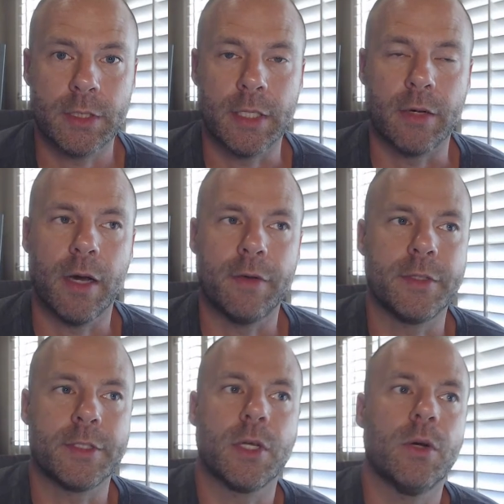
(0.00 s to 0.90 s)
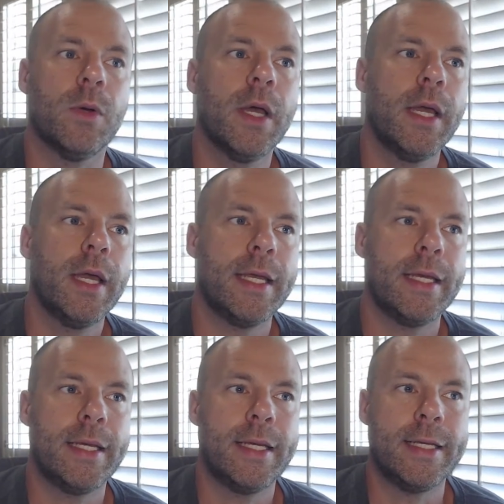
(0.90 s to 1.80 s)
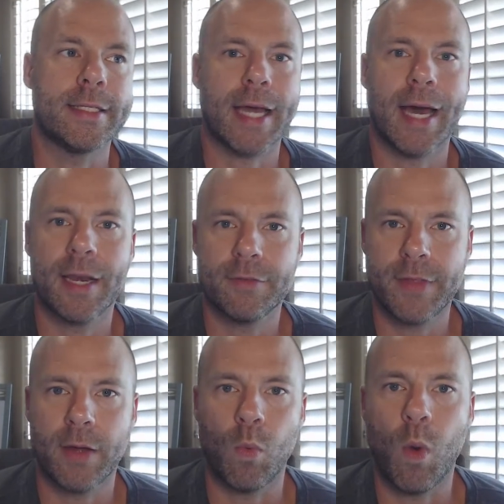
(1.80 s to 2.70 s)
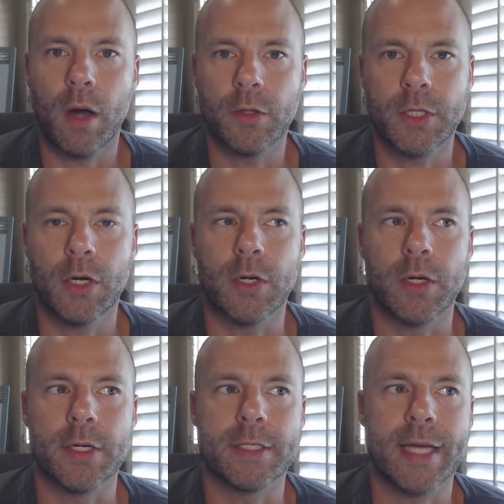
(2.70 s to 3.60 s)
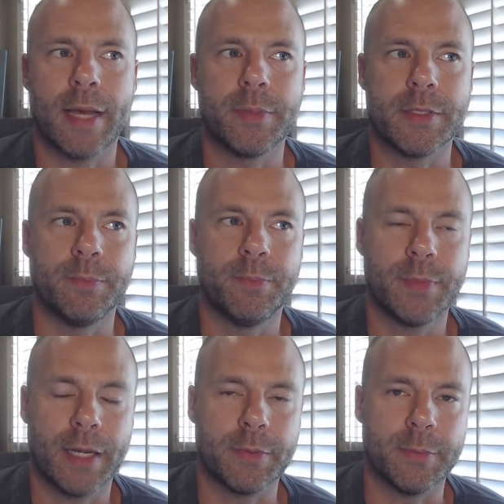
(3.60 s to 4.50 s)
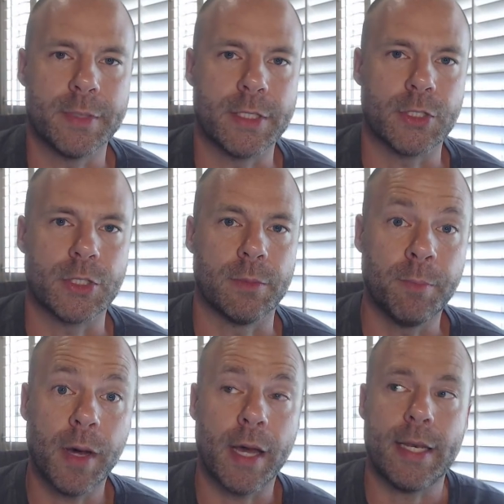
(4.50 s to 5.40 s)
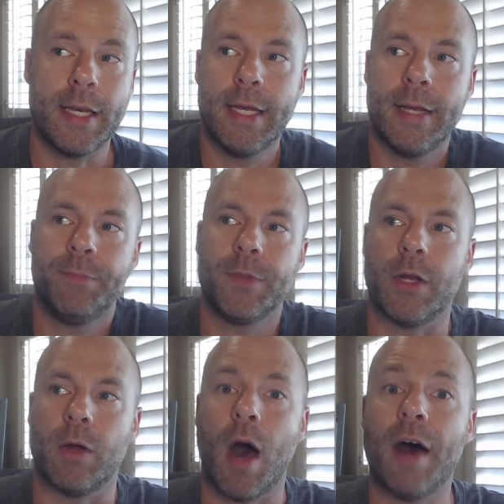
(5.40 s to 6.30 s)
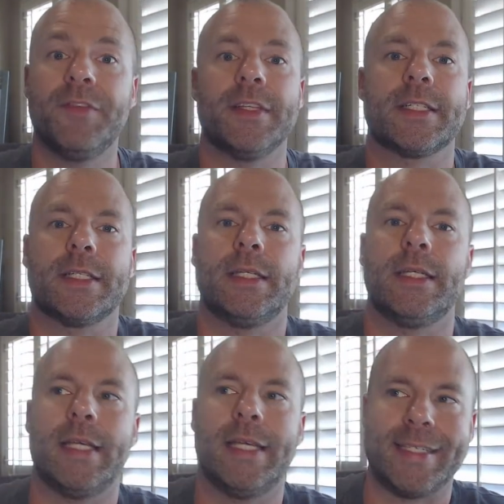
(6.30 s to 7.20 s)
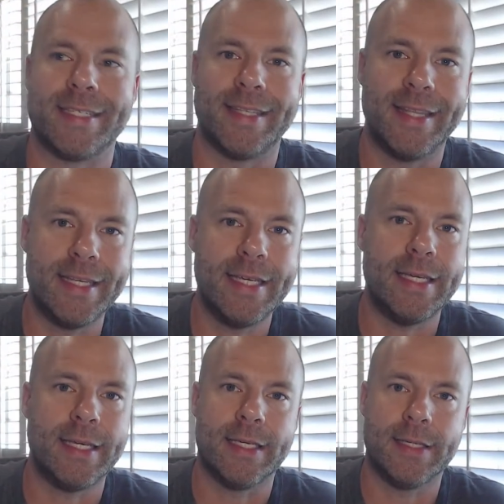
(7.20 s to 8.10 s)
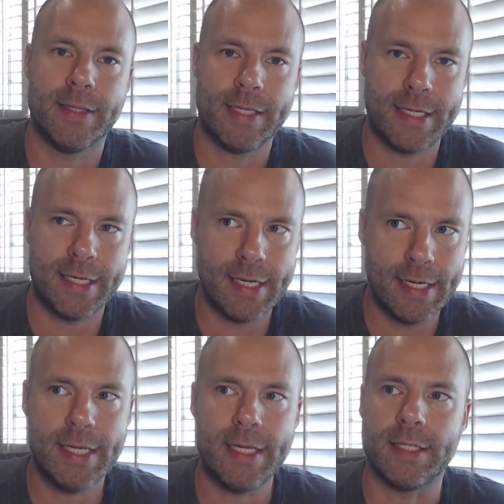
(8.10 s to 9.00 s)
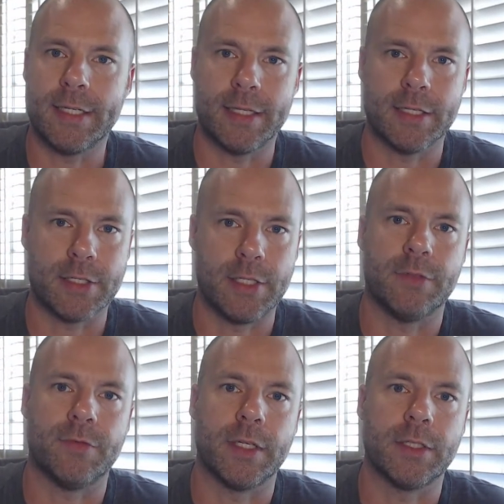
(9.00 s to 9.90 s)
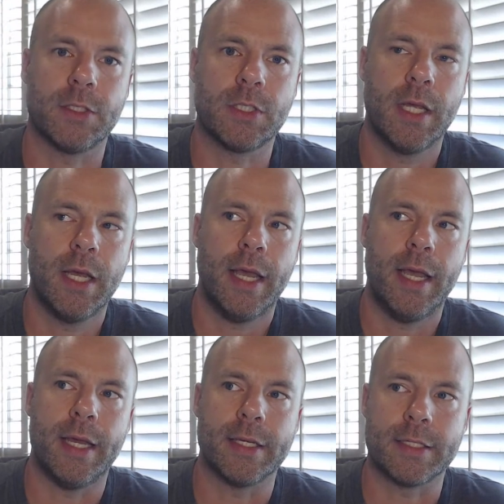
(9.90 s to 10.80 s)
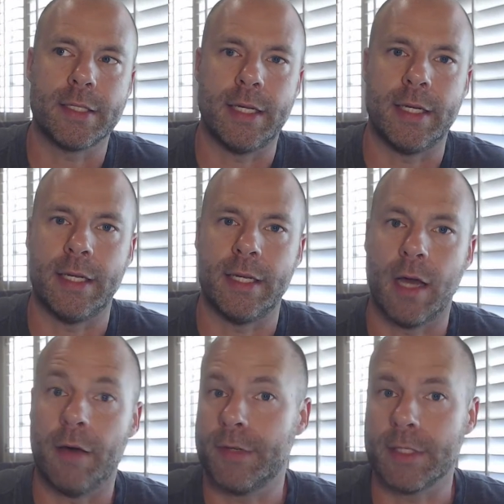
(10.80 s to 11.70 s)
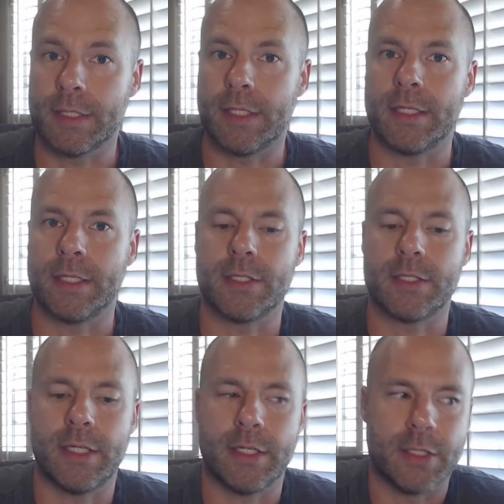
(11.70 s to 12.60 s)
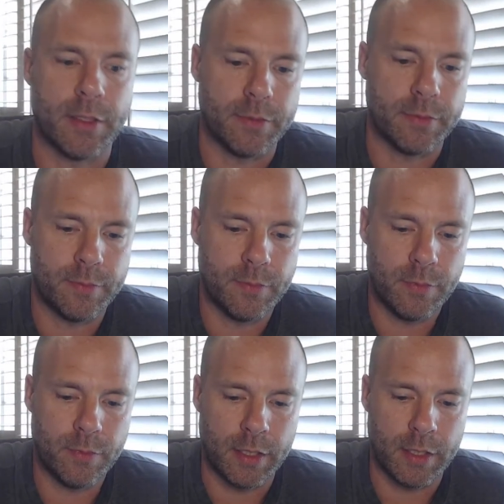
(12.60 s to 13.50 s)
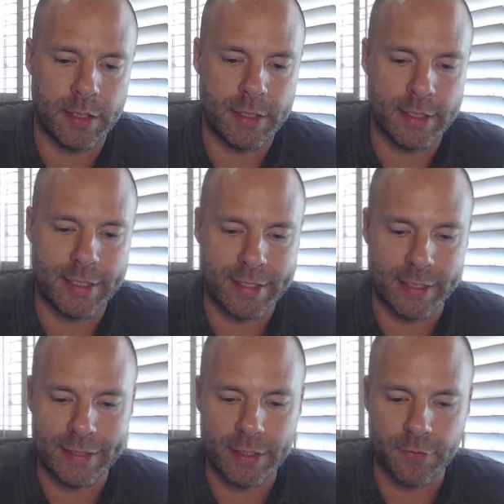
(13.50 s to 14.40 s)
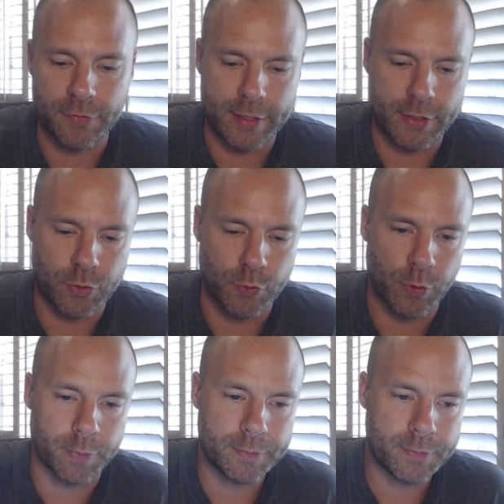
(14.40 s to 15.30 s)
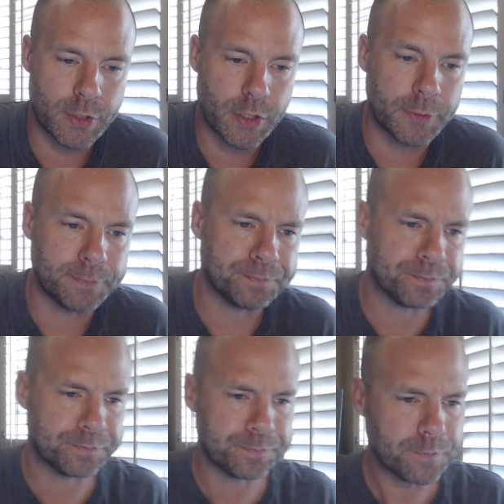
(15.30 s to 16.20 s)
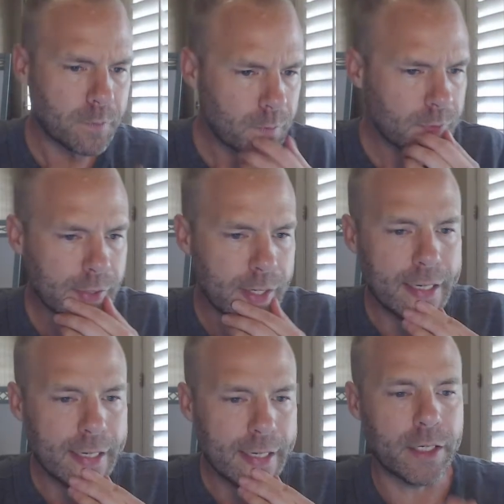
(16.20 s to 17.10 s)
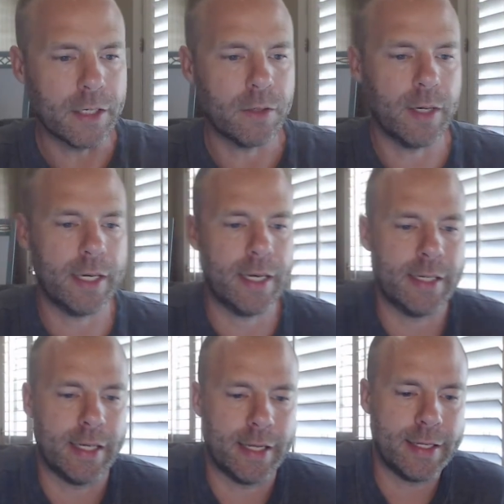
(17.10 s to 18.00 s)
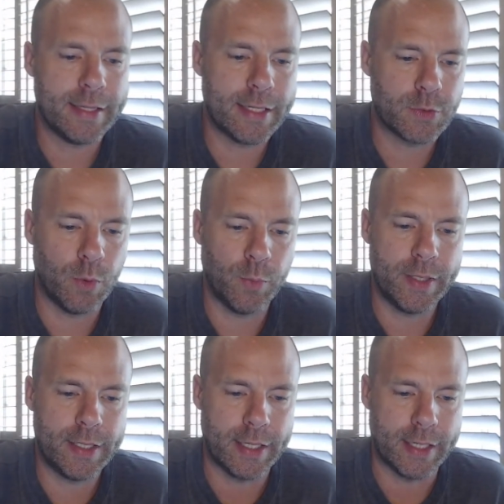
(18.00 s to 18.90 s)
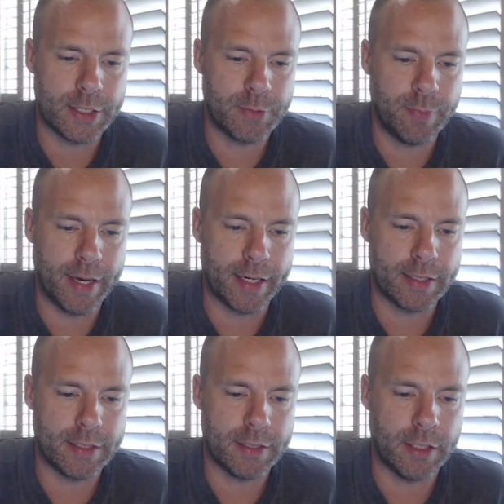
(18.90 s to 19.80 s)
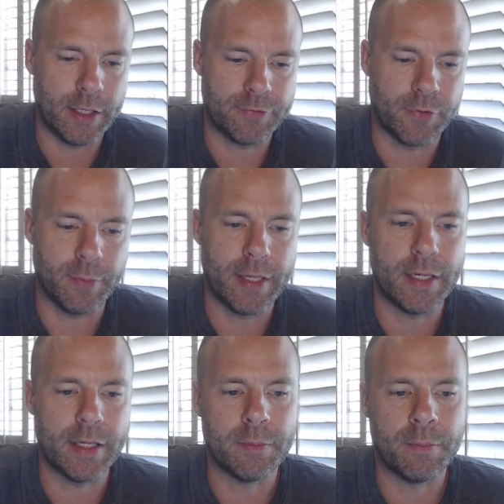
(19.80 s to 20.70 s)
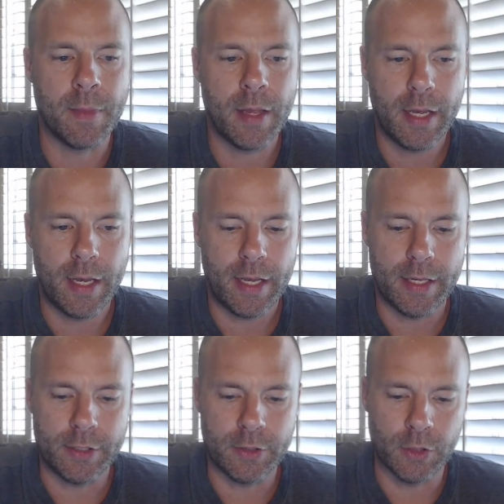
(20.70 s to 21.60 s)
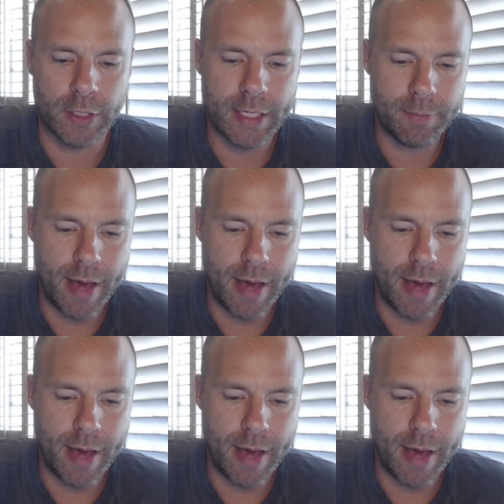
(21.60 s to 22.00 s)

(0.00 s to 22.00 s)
you know. Uh, so he's kind of that wild card type of type of position, but you know, obviously is the key to this defense and is and, and obviously is is the uh, is the leader for this group. So, you know, I, I, I think that's what we can expect uh, from him. Looking